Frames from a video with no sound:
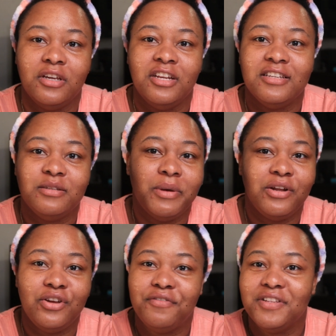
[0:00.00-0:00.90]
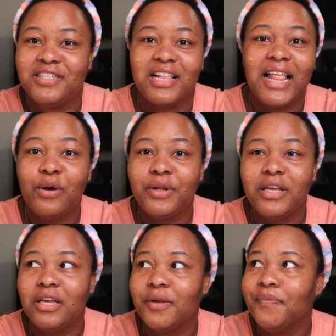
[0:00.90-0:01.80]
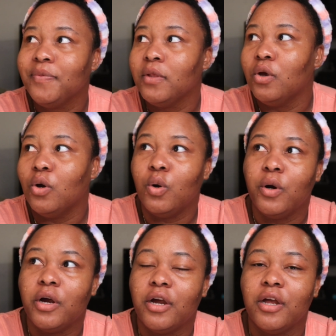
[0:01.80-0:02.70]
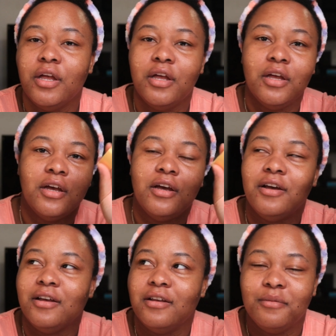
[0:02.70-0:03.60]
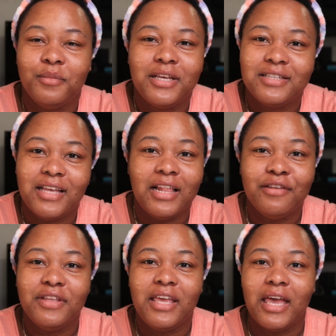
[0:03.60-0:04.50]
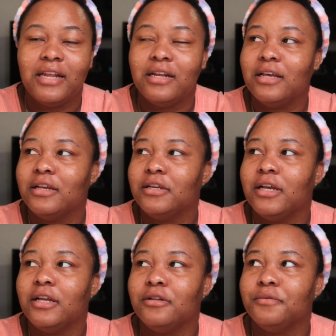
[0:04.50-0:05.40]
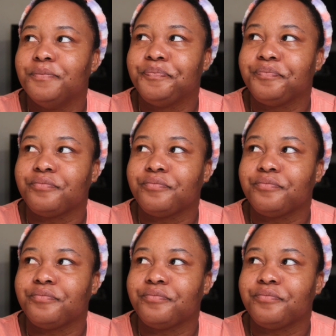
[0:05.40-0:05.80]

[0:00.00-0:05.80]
It doesn't matter if it's cloudy or because I live in Canada, and